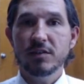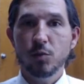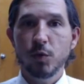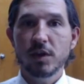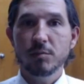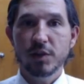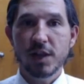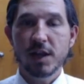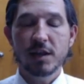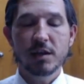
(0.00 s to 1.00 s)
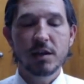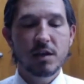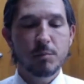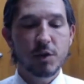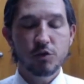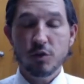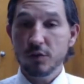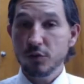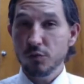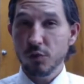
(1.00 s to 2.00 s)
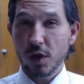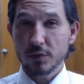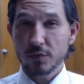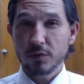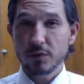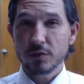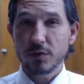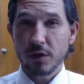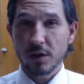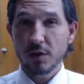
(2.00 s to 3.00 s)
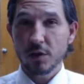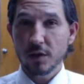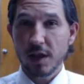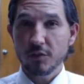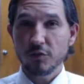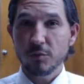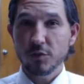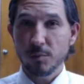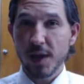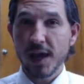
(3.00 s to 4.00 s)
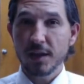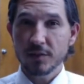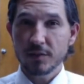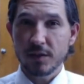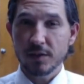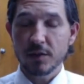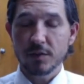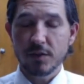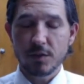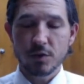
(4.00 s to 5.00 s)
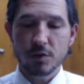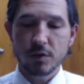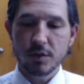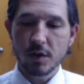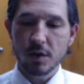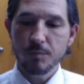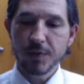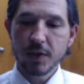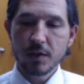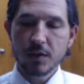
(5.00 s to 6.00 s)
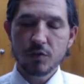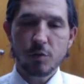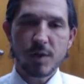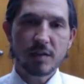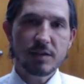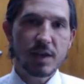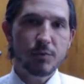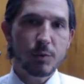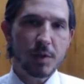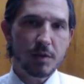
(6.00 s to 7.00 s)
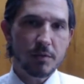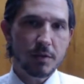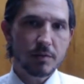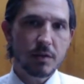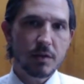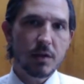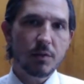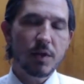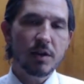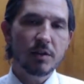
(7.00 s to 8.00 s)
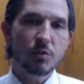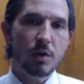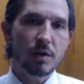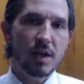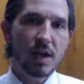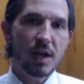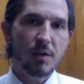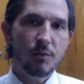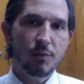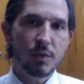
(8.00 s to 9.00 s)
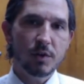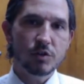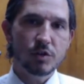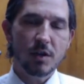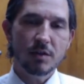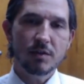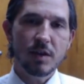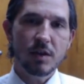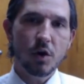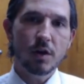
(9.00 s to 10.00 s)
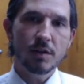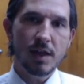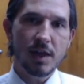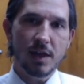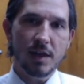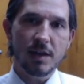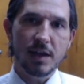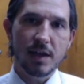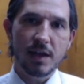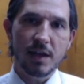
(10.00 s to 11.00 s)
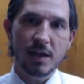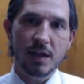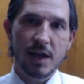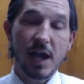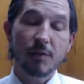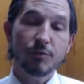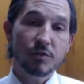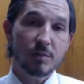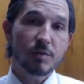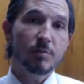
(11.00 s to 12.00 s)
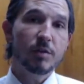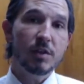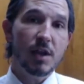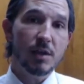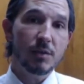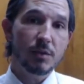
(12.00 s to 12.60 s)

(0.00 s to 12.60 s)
so we can plan, make sure our student rosters in our classrooms are balanced, that they're good there. So I'm asking every parent that is going to have their child stay online after September the 8th